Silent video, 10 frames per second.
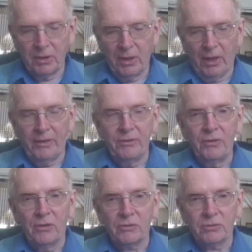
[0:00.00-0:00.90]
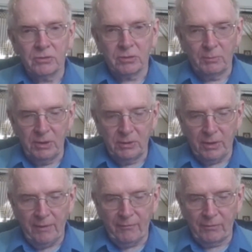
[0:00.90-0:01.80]
and not to be
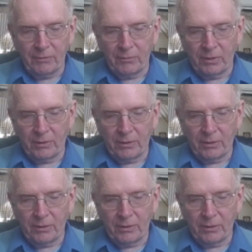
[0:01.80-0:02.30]
trifled with.